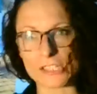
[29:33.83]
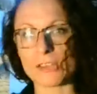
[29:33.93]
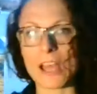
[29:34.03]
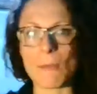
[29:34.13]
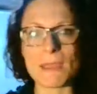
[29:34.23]
So
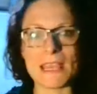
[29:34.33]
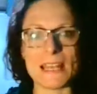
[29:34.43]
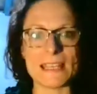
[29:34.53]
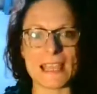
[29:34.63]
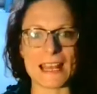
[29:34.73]
coming
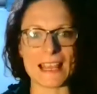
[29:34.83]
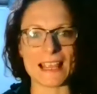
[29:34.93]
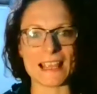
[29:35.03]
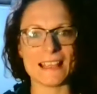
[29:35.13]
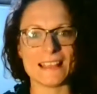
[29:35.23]
in and
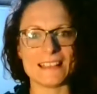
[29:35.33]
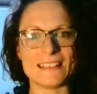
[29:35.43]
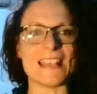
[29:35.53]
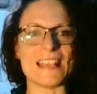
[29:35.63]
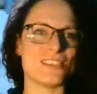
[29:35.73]
getting,
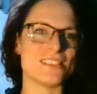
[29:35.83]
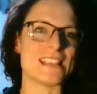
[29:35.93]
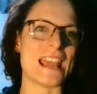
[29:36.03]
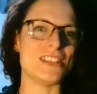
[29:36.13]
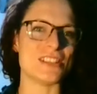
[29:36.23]
yeah, so
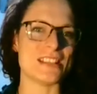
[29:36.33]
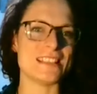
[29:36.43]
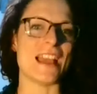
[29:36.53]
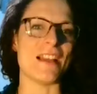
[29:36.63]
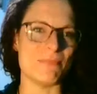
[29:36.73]
Sage,
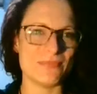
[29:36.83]
yeah,